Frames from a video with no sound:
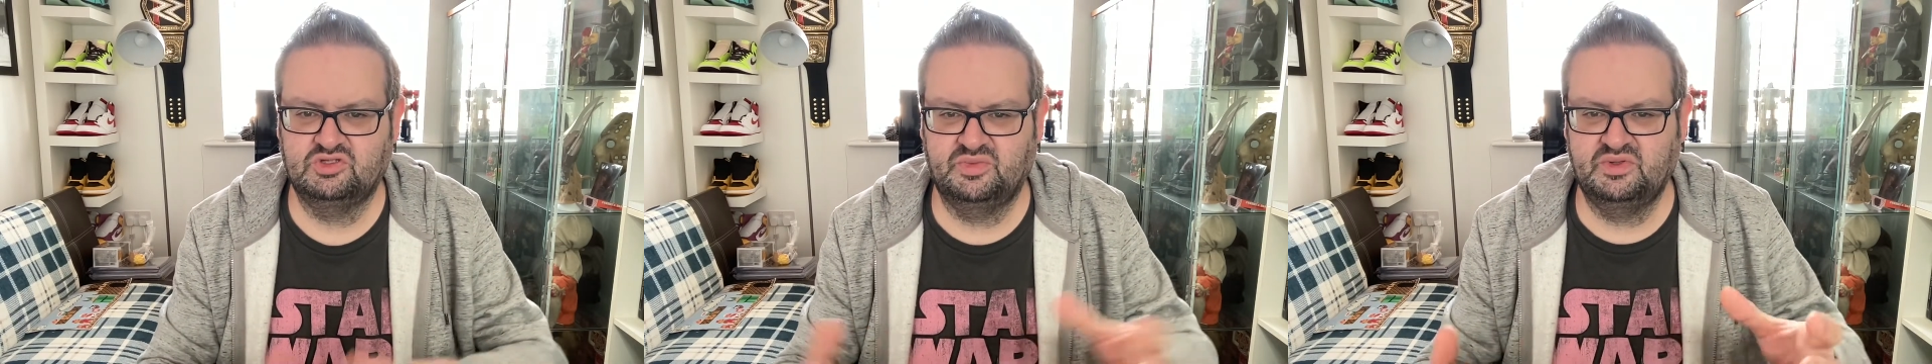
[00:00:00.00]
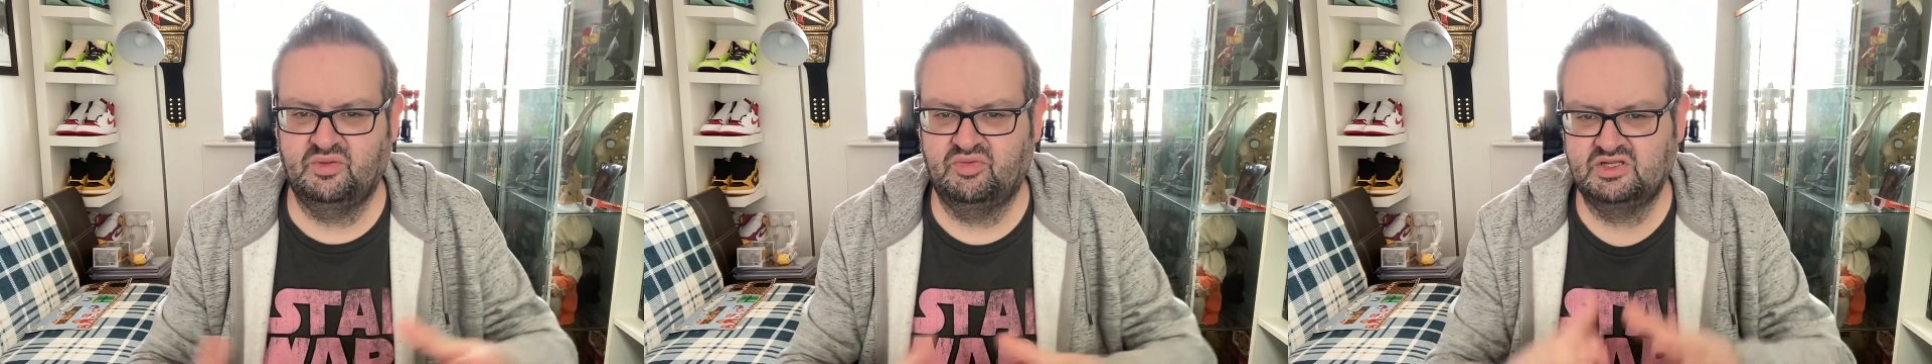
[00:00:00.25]

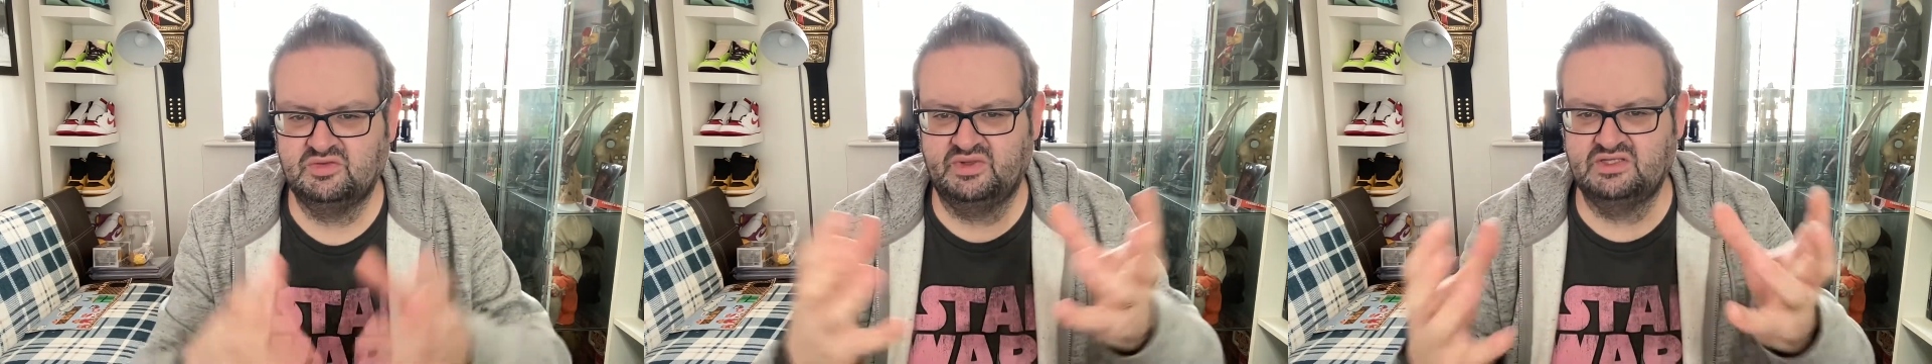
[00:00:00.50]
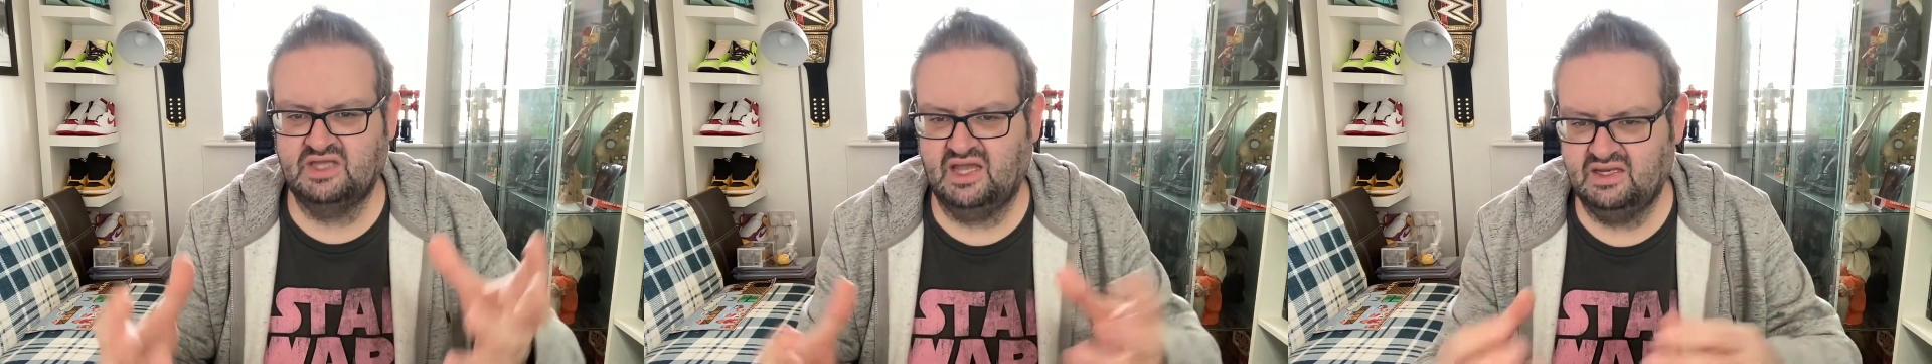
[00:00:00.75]
the bricks up
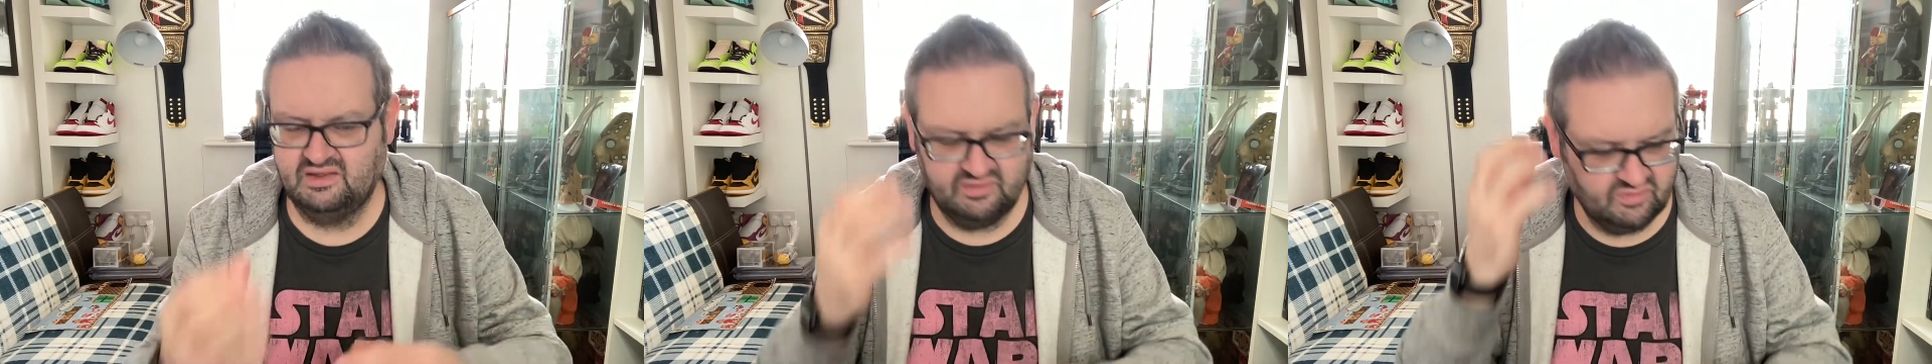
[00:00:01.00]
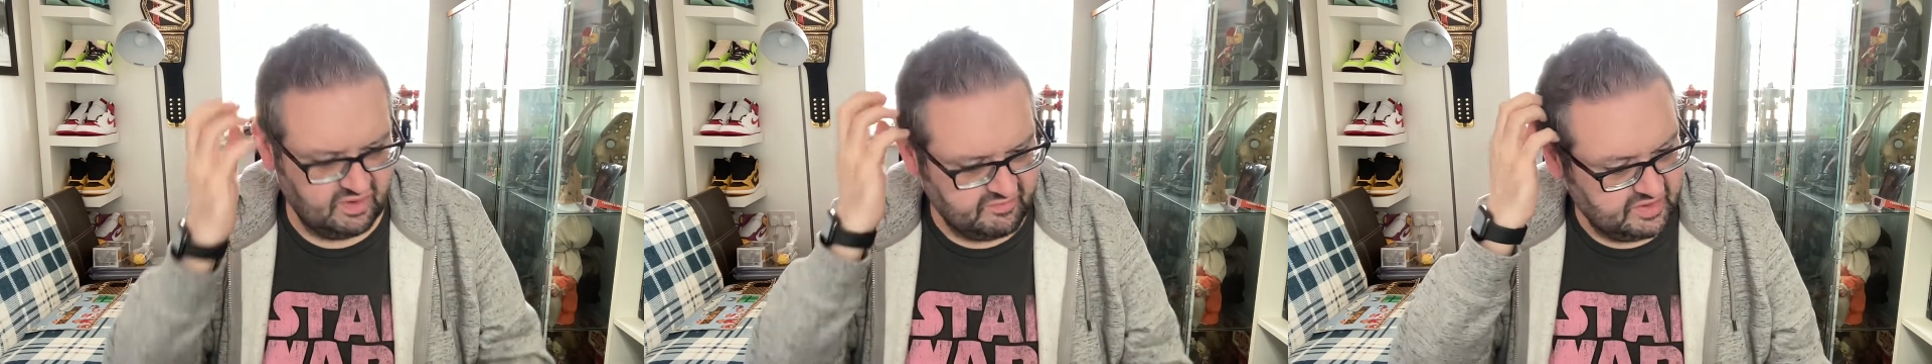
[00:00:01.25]
inside and
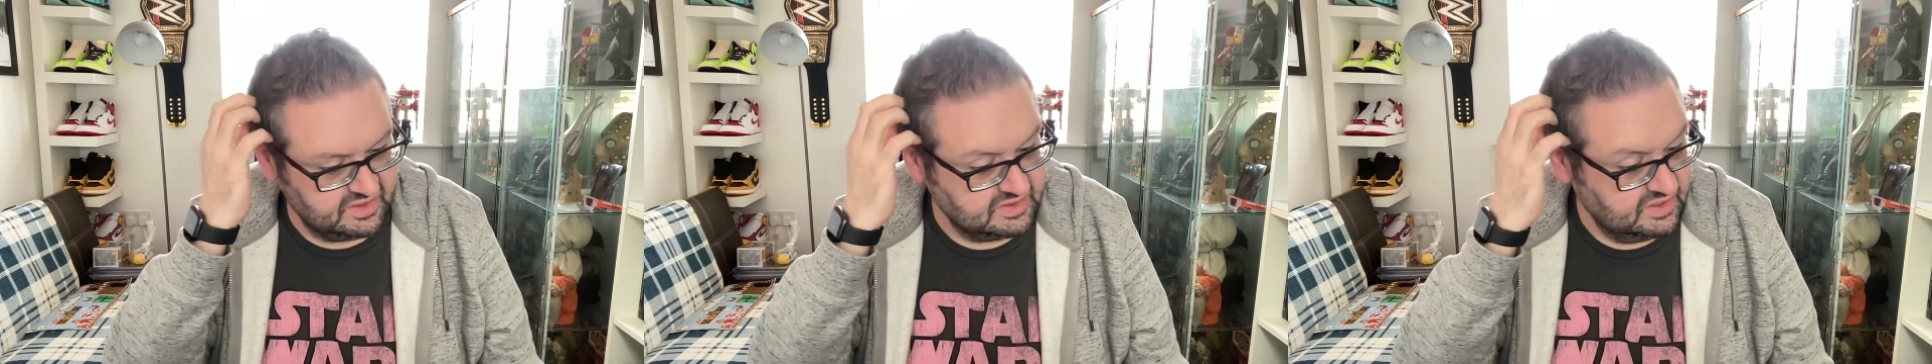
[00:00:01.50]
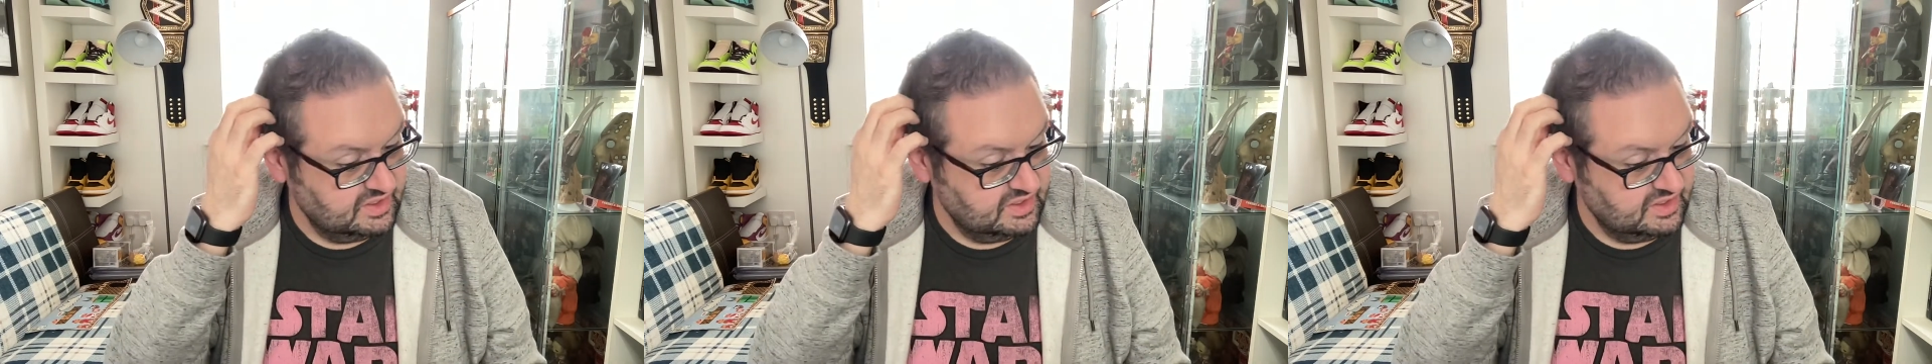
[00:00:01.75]
whatever it is.